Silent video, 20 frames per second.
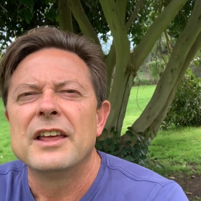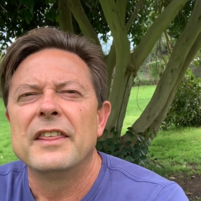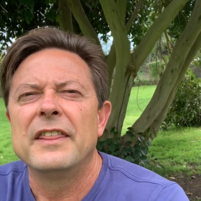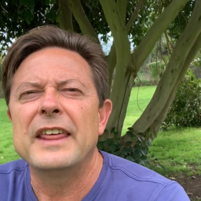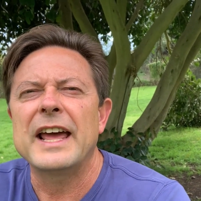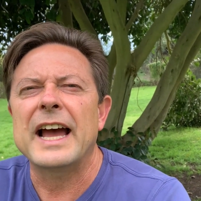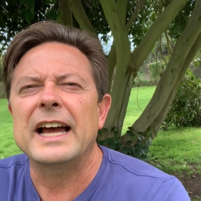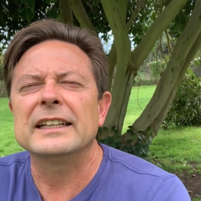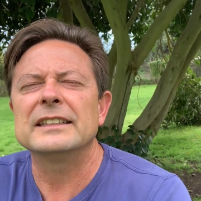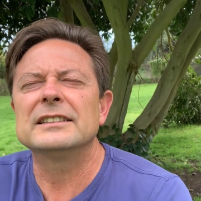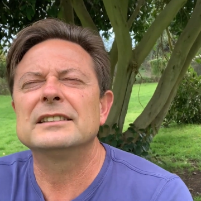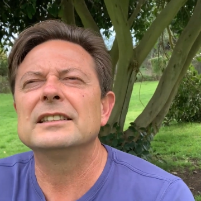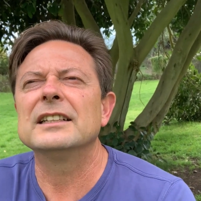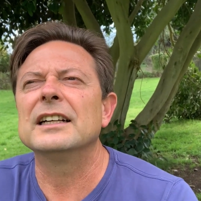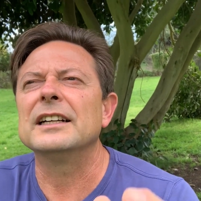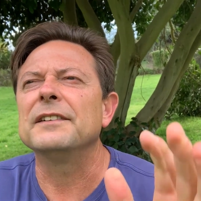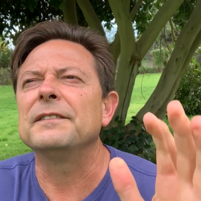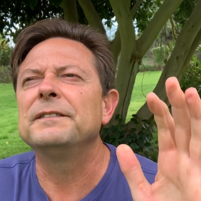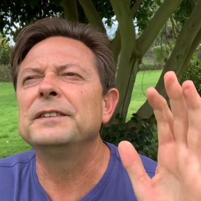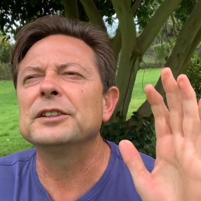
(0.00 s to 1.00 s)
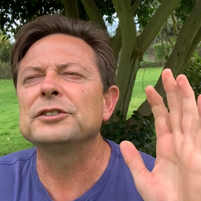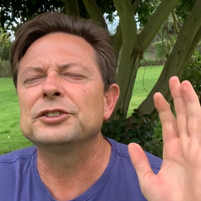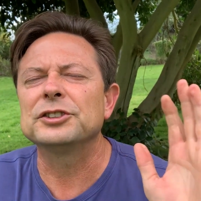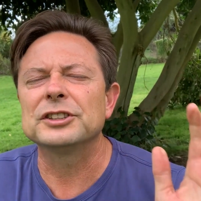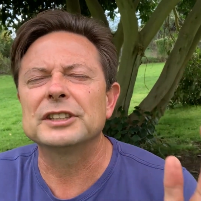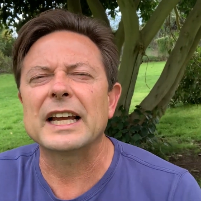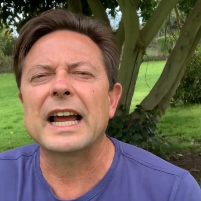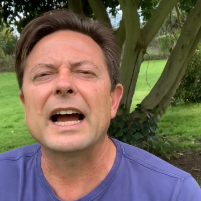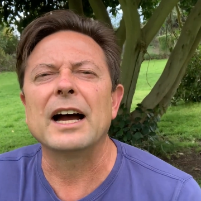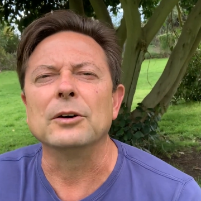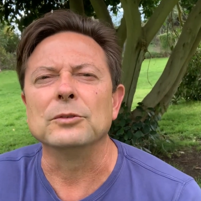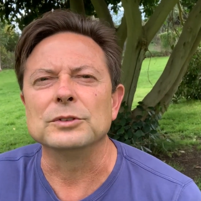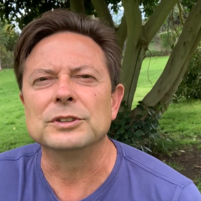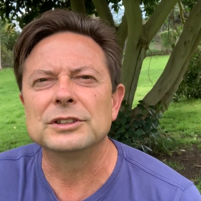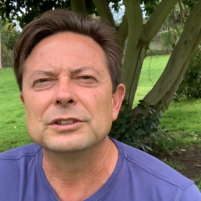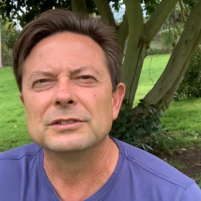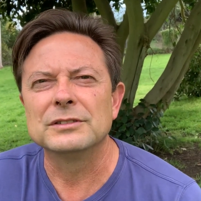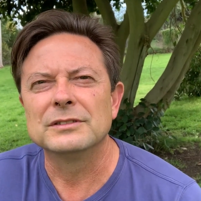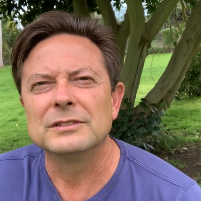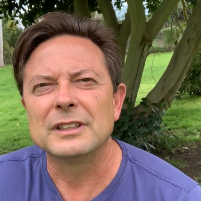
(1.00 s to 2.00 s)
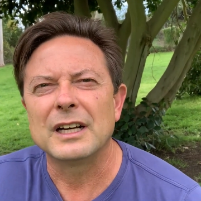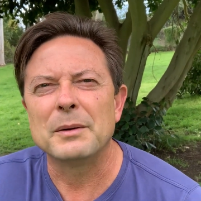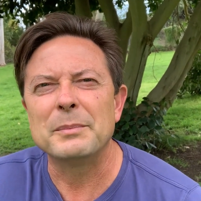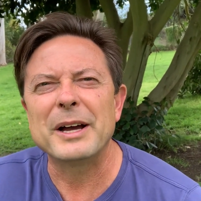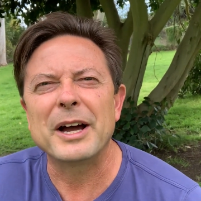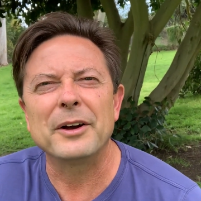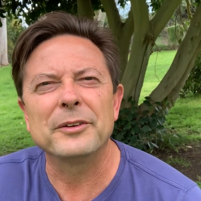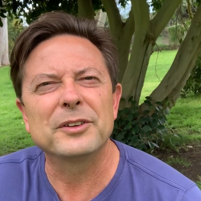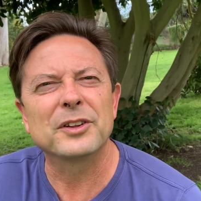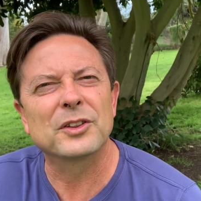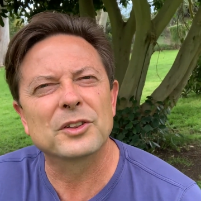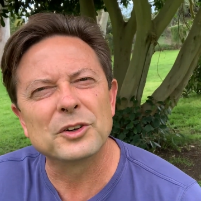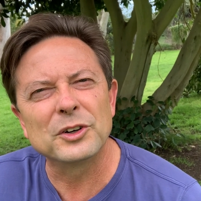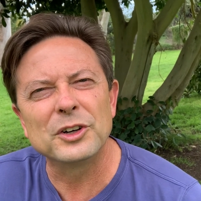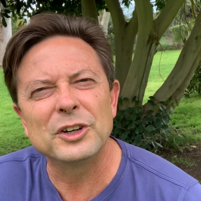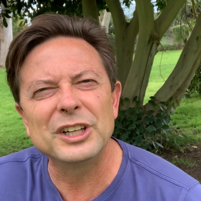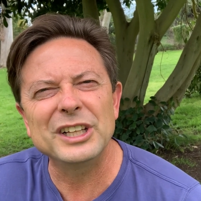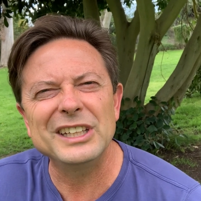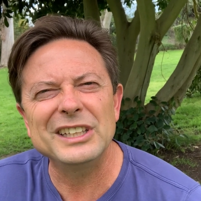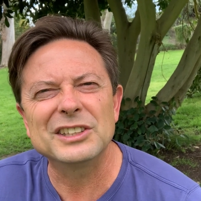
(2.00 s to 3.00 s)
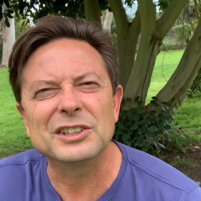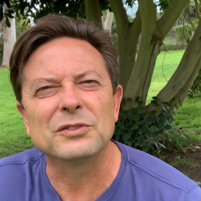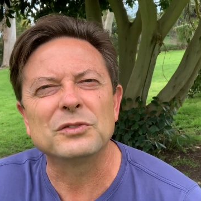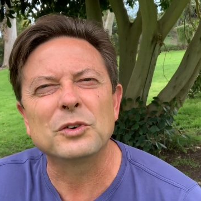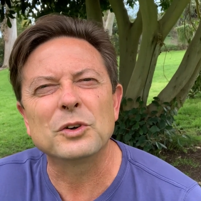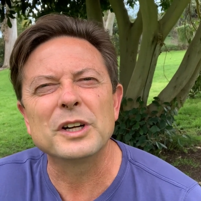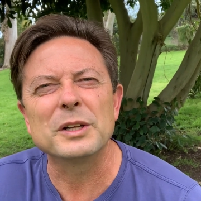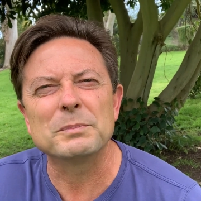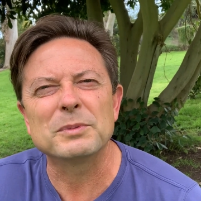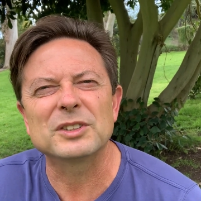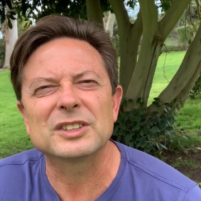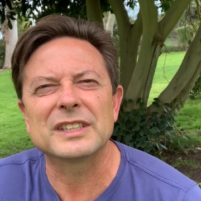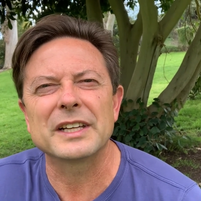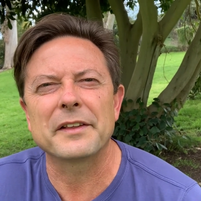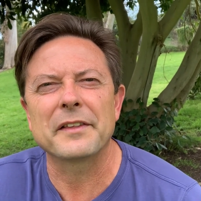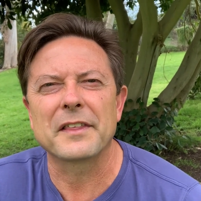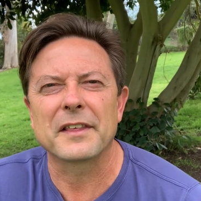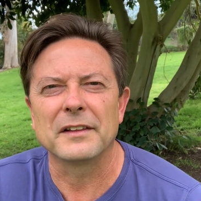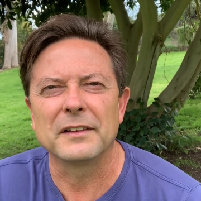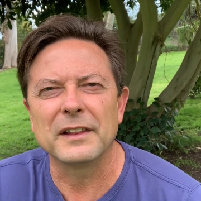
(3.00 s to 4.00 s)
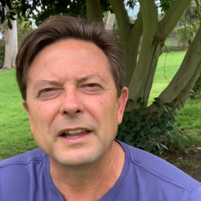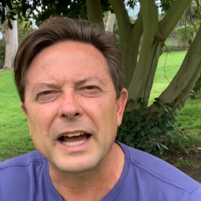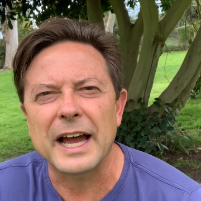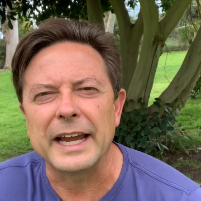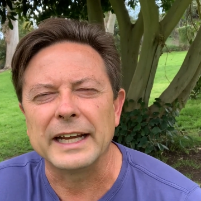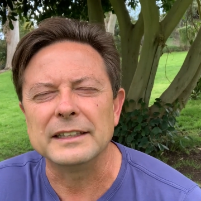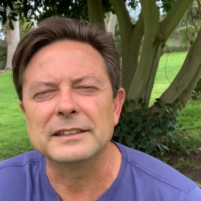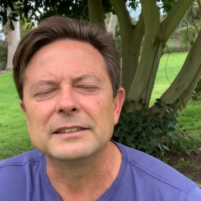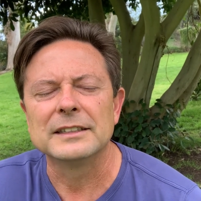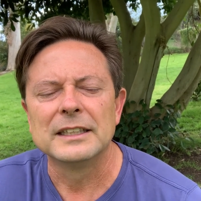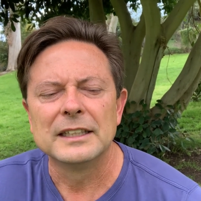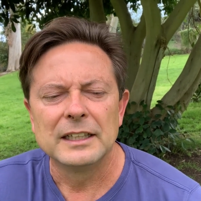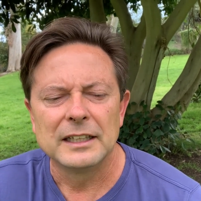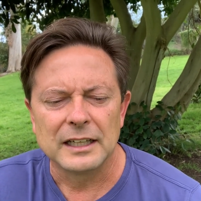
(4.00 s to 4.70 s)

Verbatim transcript: that uh, filters out about 30 to 40% of the light.